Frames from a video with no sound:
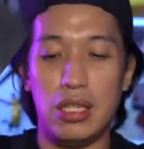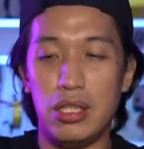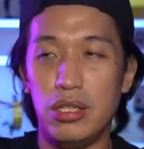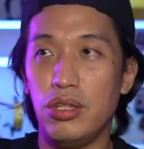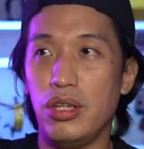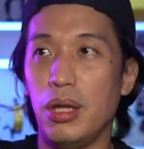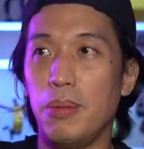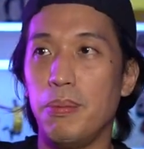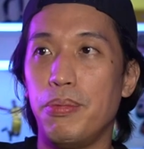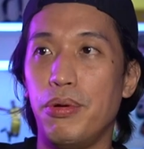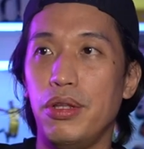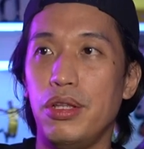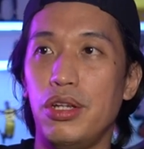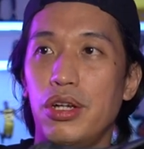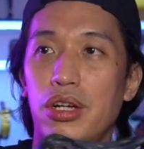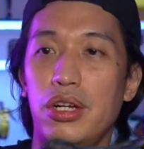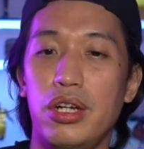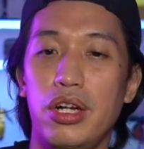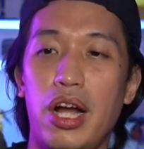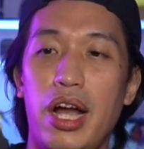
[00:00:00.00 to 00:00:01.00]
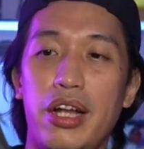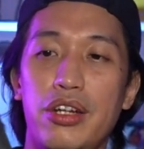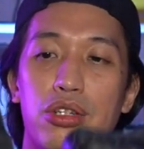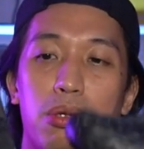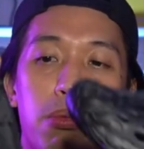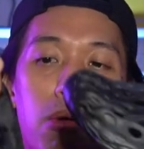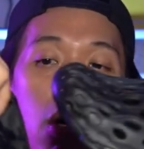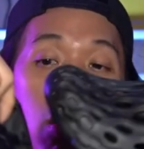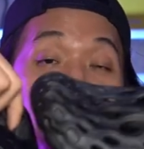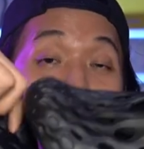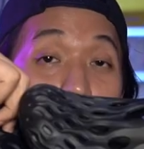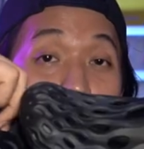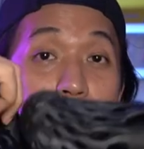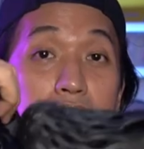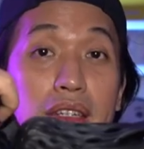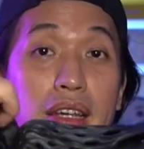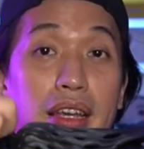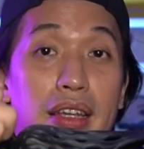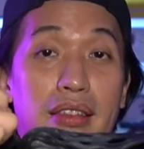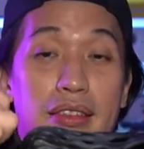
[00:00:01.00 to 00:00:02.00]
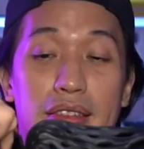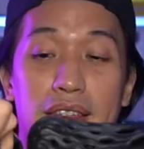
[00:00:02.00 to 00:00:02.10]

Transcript: that you can put your Hydro Mocs inside.